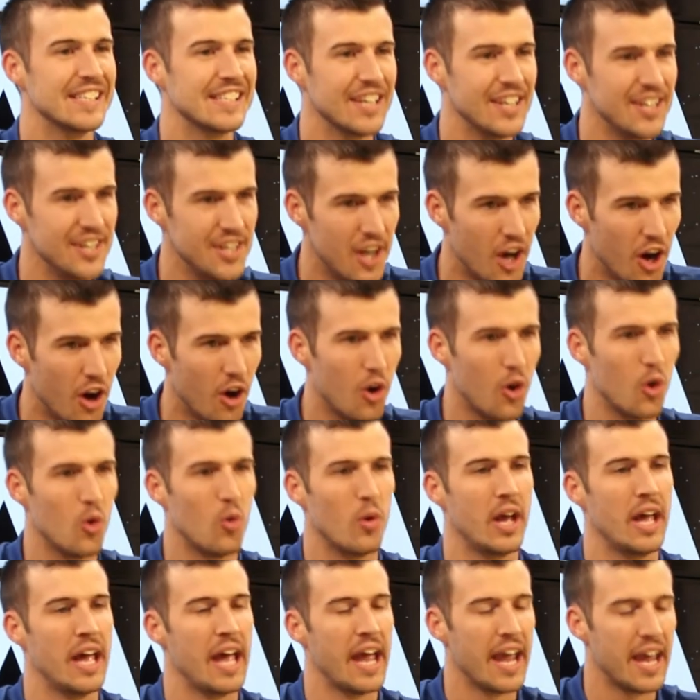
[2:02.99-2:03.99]
to
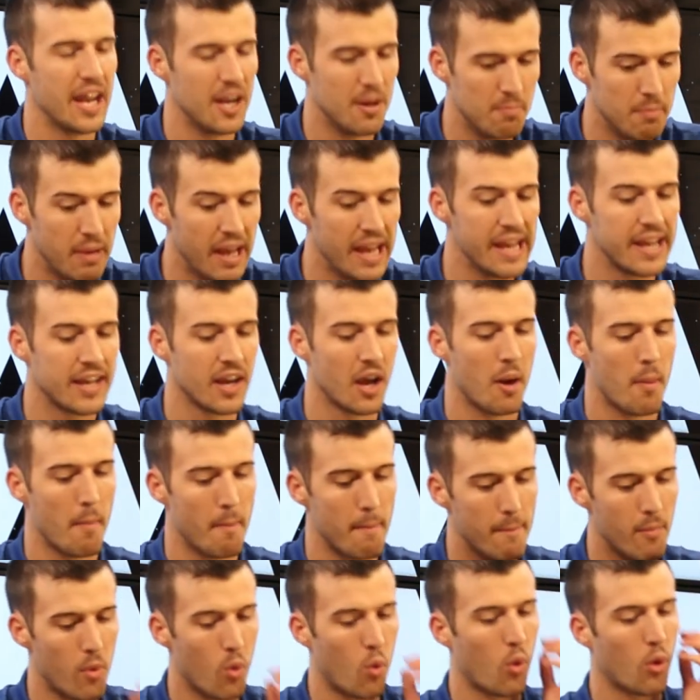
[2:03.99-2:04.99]
know and make
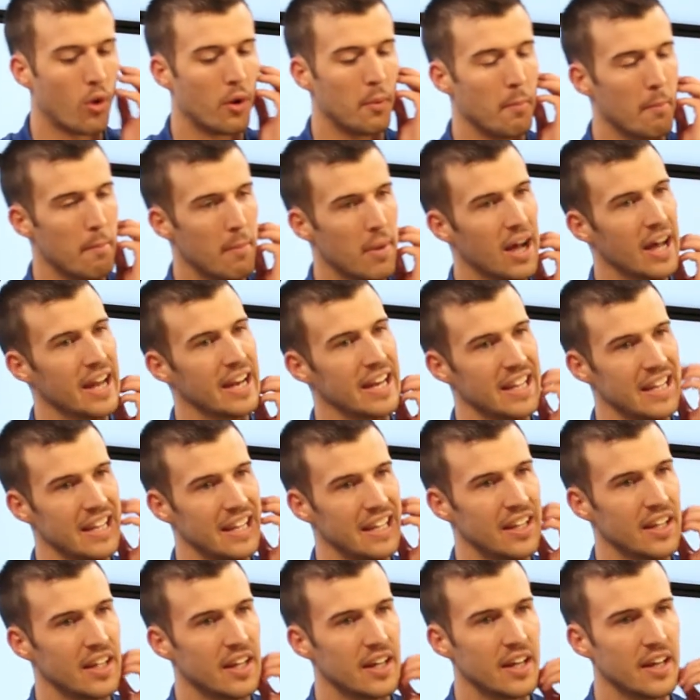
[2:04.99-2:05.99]
more
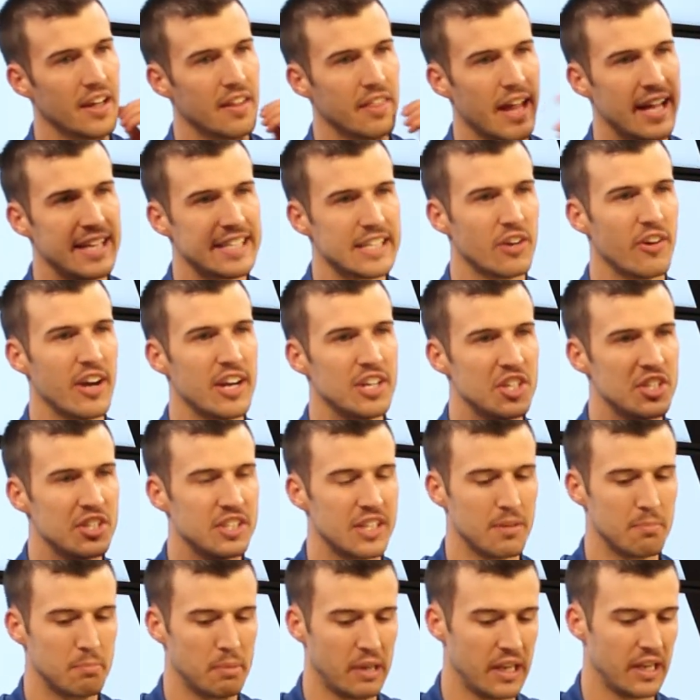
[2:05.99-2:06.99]
money. That's how agents
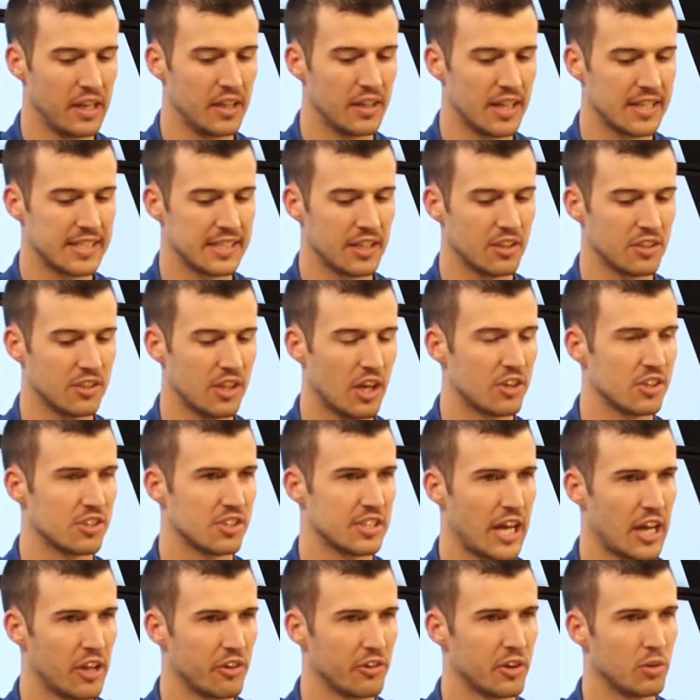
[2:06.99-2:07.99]
get paid. That's how our
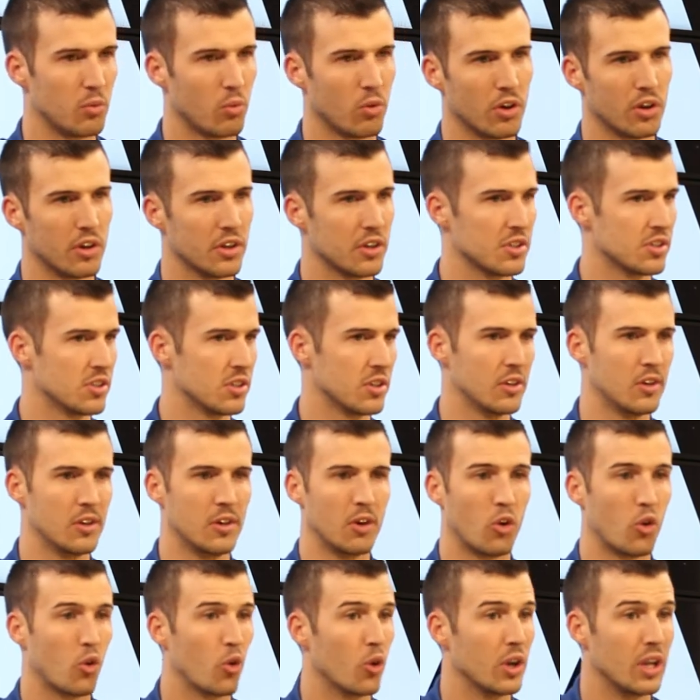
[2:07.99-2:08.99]
salary works,
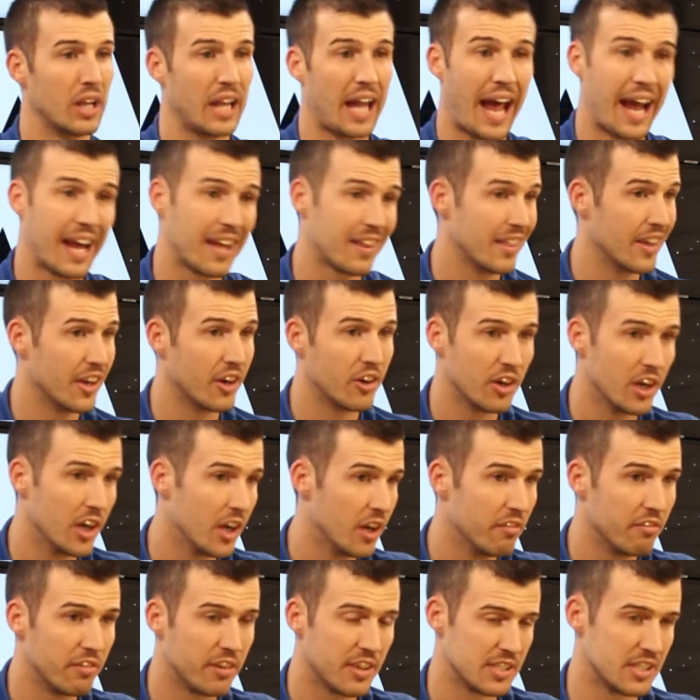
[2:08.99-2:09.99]
or lack
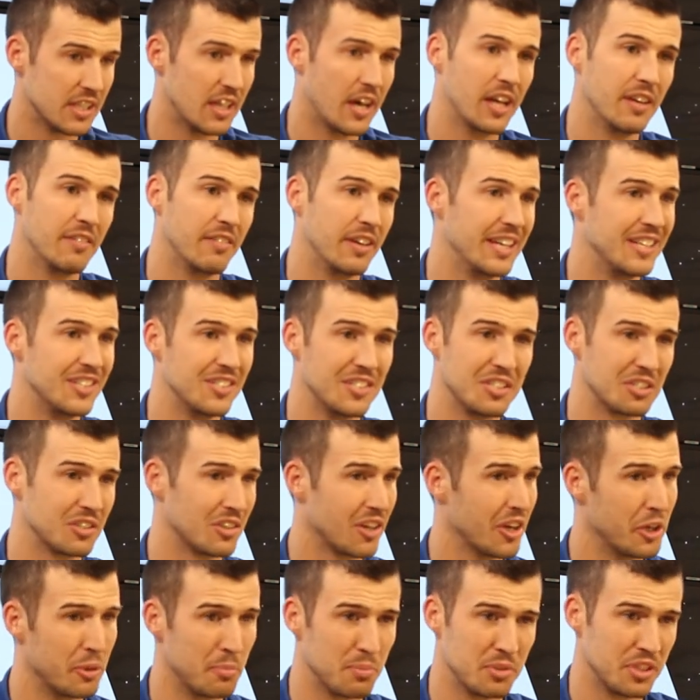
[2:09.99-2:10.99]
thereof, because a lot of agents are
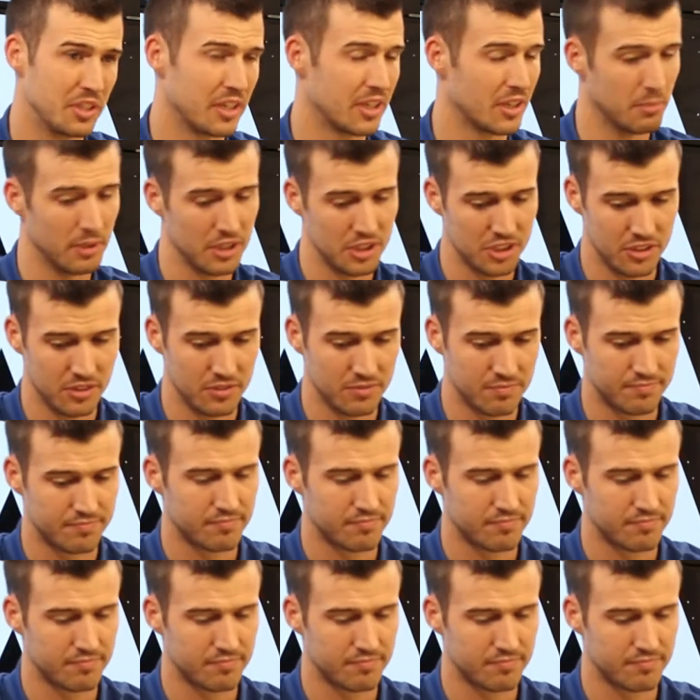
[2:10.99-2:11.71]
100% commission,